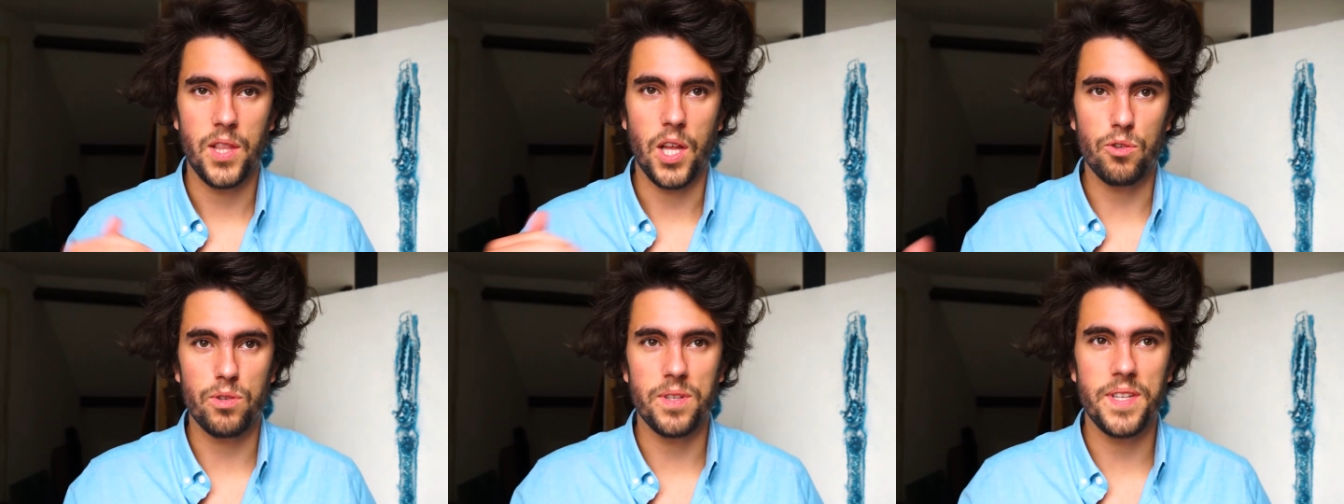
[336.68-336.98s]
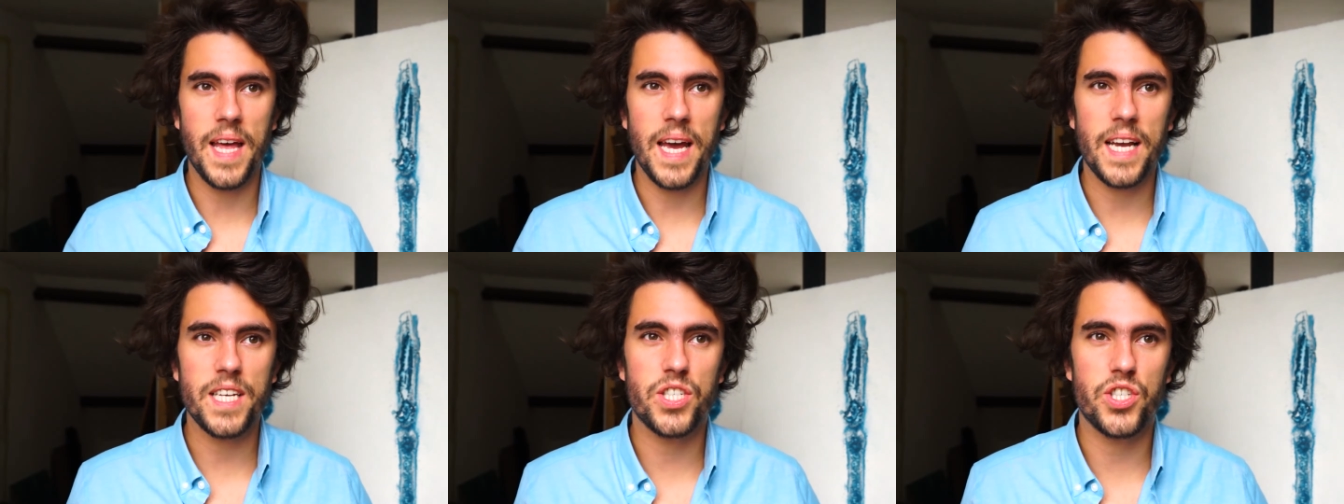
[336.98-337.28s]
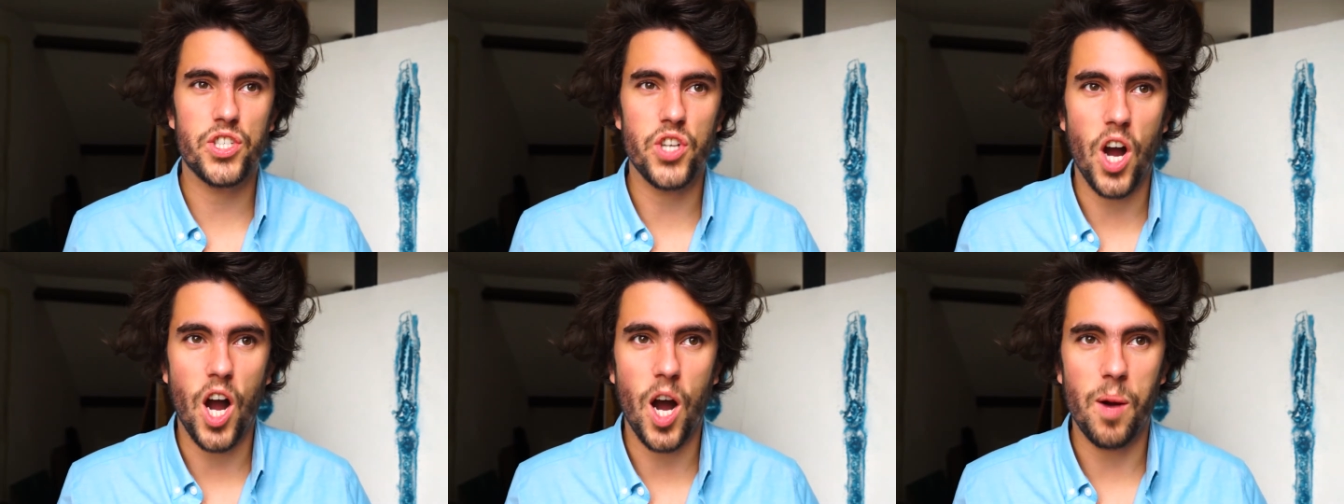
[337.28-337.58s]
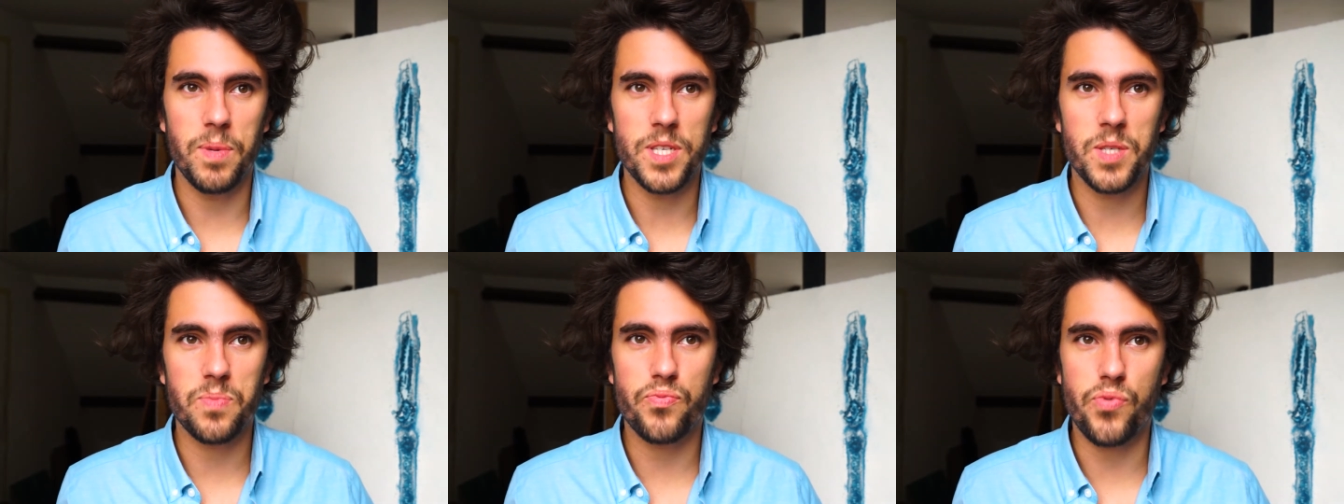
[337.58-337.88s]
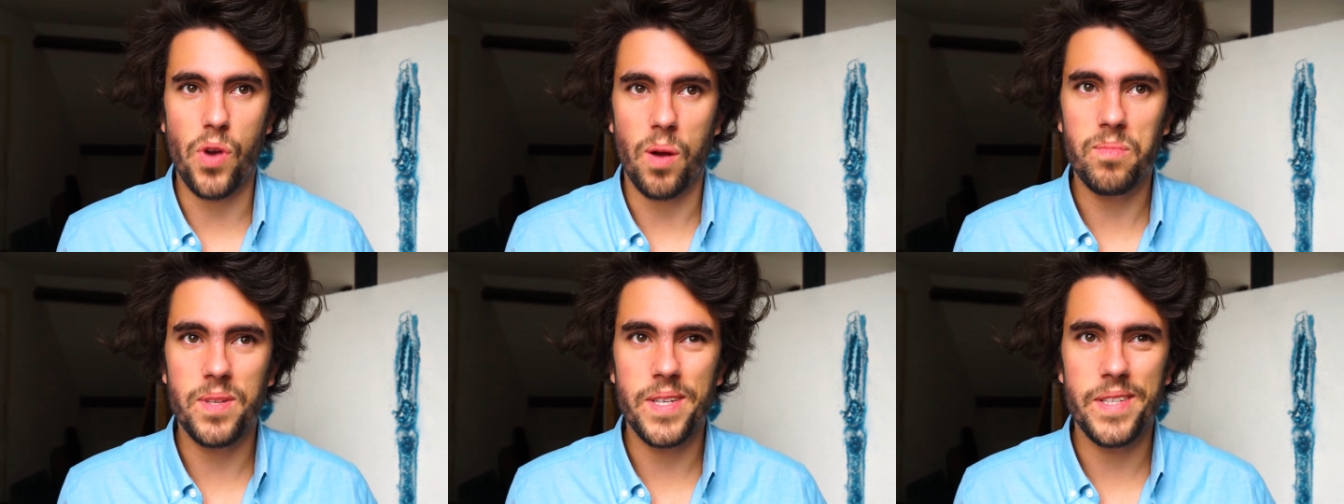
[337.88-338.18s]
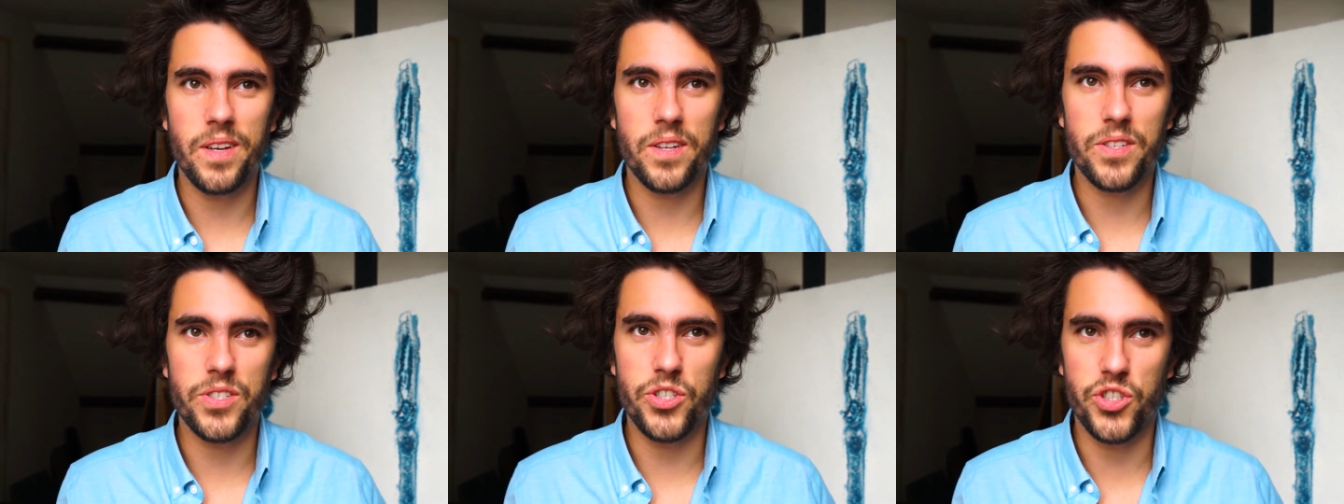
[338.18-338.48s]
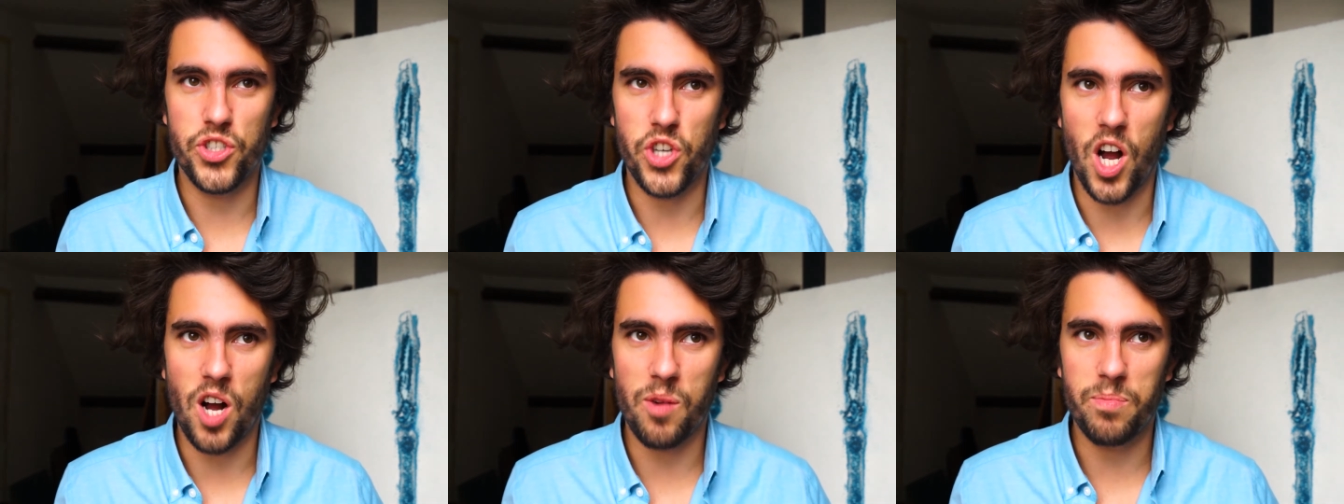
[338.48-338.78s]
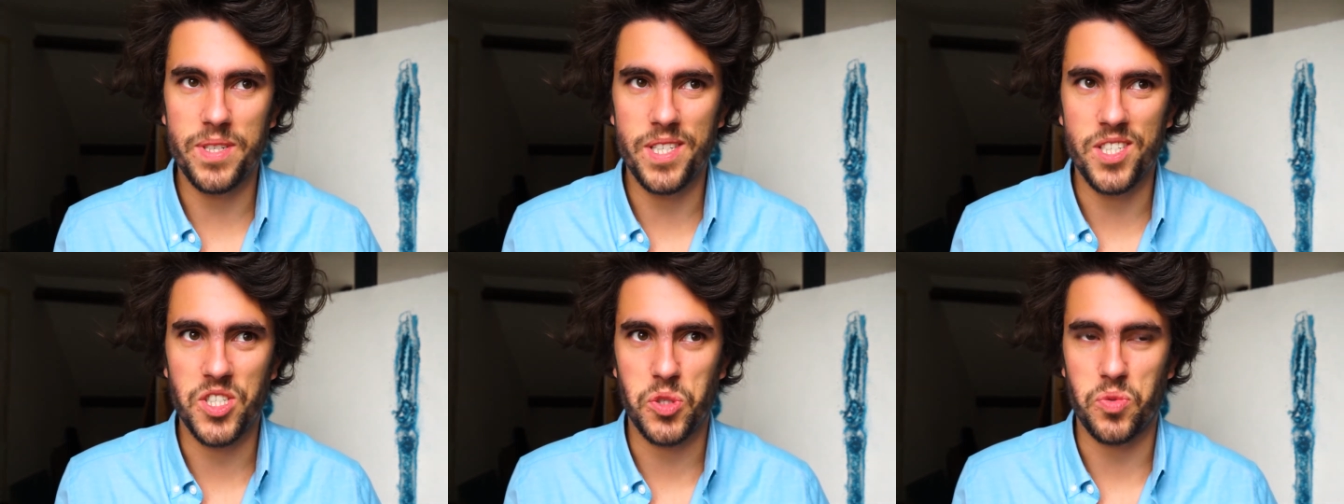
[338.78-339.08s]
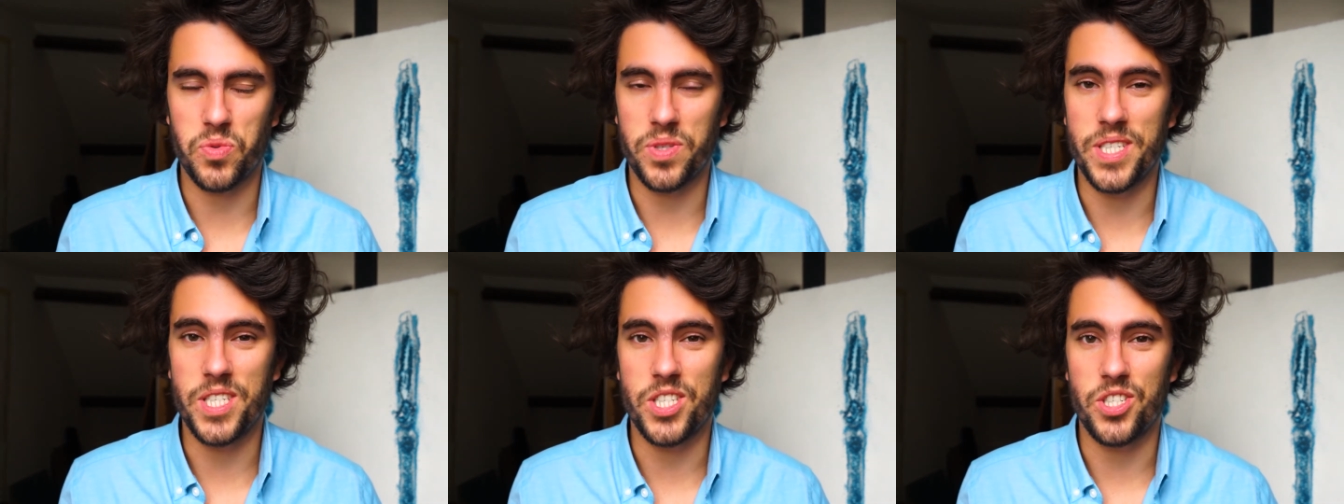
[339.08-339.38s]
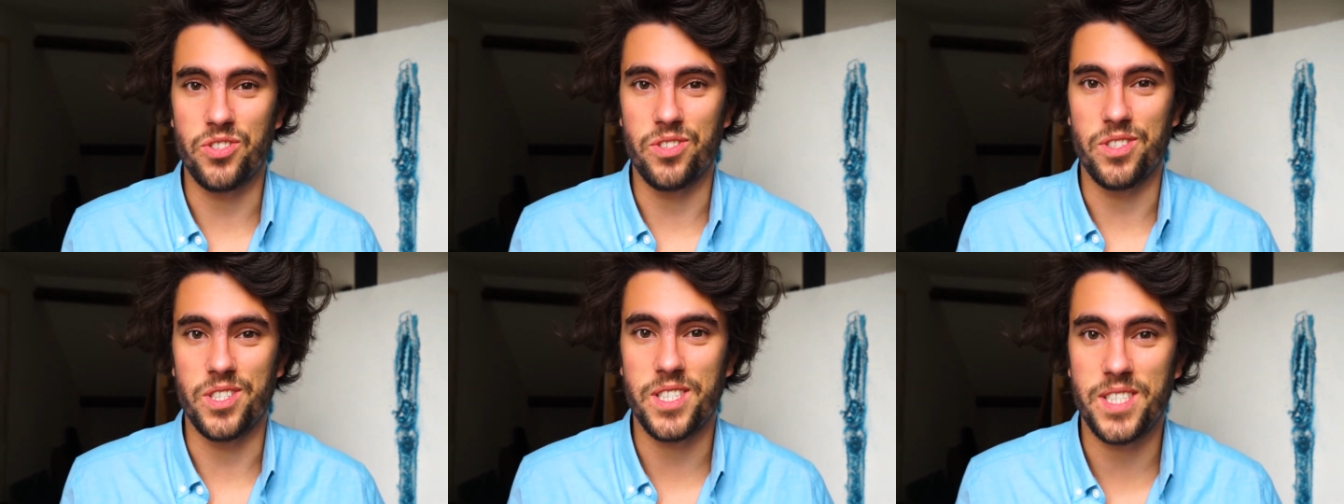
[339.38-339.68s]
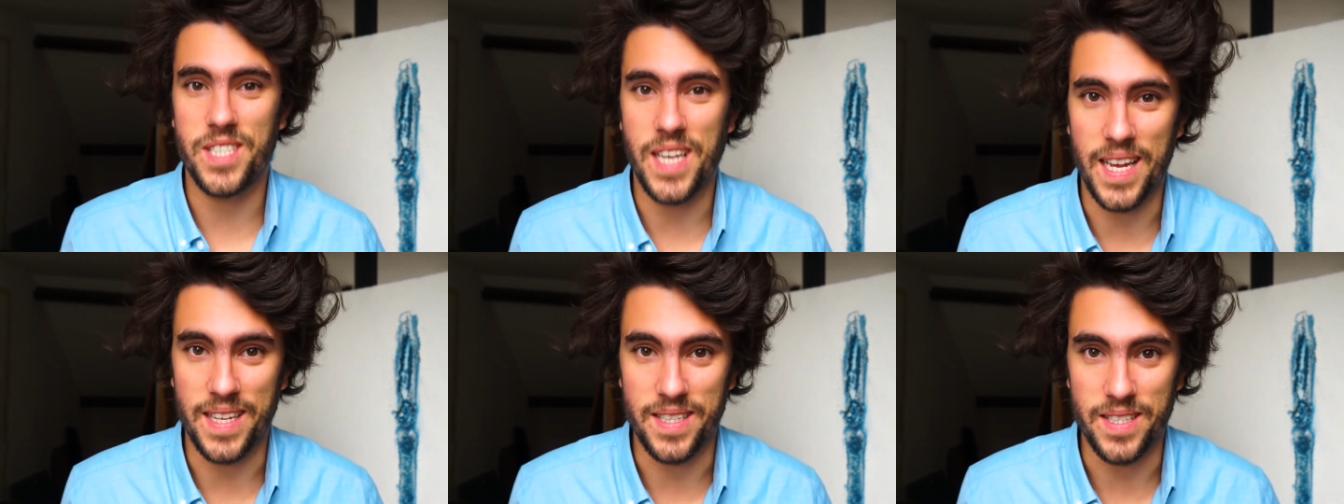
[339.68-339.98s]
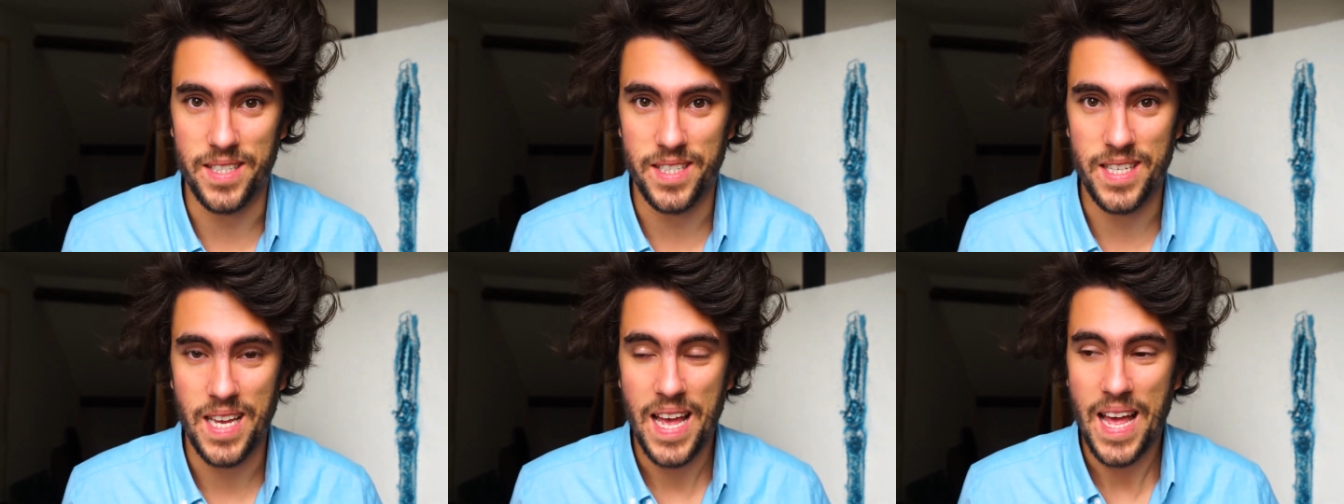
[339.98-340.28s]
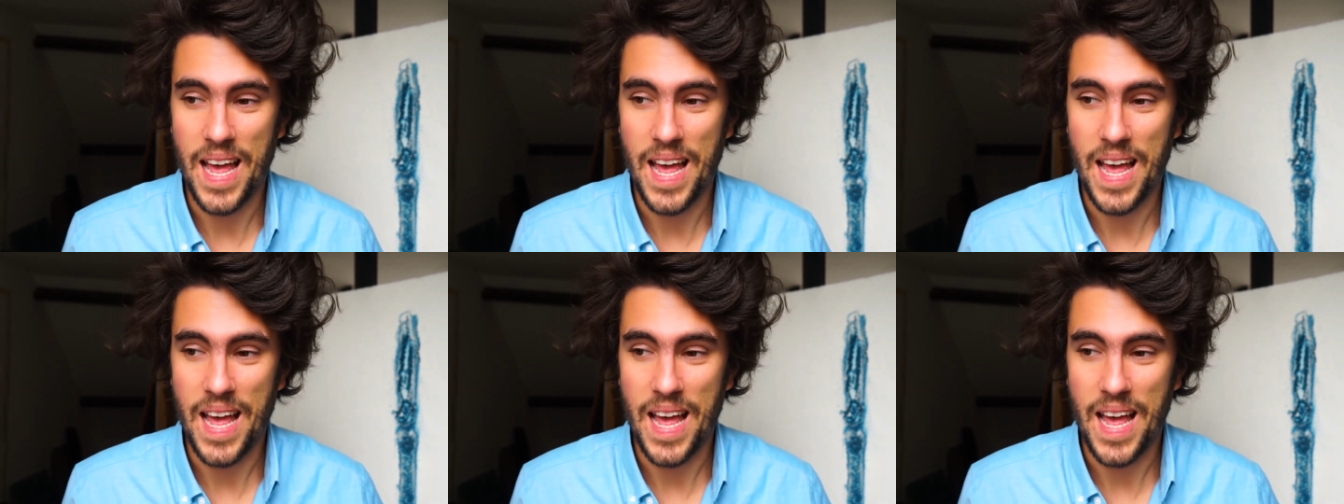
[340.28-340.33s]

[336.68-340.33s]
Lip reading: Now, the next job is probably not a job in the traditional sense.